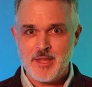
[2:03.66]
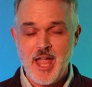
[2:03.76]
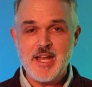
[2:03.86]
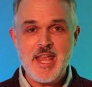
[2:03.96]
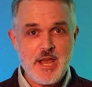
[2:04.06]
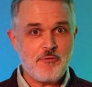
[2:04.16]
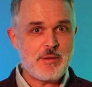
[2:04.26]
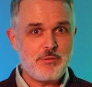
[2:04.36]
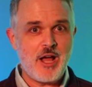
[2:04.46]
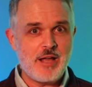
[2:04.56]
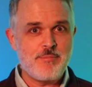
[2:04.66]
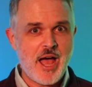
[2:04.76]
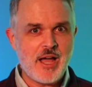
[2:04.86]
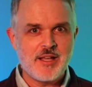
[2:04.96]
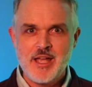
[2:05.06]
And he replied
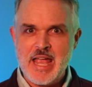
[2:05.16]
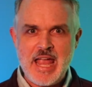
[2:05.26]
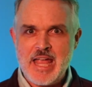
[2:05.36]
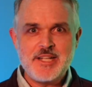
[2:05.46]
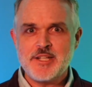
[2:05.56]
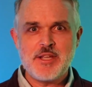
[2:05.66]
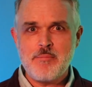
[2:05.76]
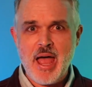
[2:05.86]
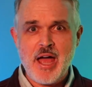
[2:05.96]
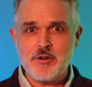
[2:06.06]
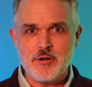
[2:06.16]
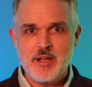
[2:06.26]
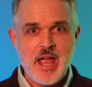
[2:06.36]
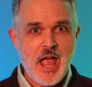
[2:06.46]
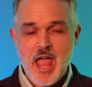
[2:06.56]
back, "It doesn't matter.
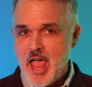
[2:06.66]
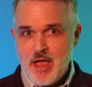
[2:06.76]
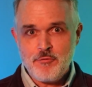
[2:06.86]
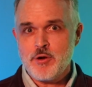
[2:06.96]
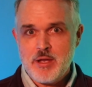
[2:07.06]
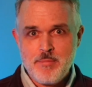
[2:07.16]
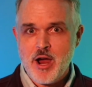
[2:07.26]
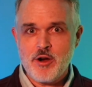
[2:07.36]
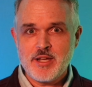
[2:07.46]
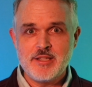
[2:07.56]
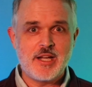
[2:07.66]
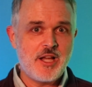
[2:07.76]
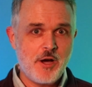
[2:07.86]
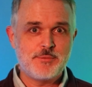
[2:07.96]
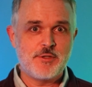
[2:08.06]
Every American that
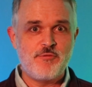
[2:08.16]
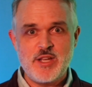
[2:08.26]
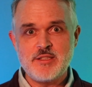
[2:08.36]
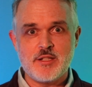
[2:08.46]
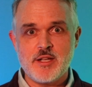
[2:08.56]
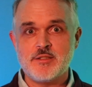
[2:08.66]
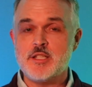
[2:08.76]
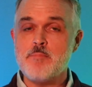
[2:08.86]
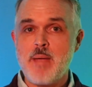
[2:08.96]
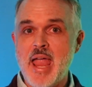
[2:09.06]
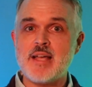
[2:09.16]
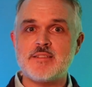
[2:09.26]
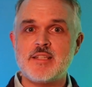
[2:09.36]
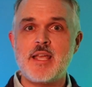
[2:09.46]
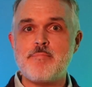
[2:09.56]
comes to visit us demands
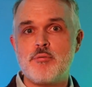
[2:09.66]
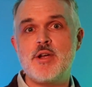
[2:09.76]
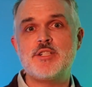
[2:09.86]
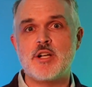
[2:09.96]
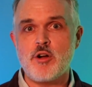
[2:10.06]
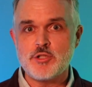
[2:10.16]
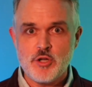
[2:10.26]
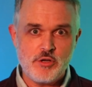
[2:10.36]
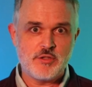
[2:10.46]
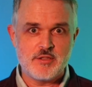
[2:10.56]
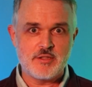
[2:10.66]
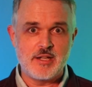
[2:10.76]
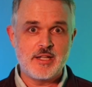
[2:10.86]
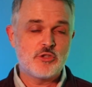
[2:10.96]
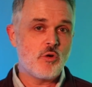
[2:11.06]
that they preach at our church on
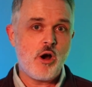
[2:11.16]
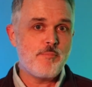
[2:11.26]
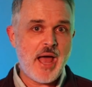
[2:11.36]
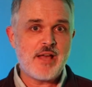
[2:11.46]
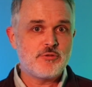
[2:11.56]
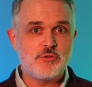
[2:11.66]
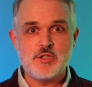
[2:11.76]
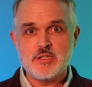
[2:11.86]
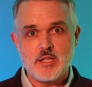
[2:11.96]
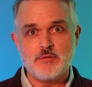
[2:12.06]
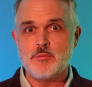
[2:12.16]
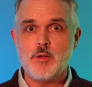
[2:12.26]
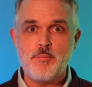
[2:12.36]
Sunday, so our pastor just gives them the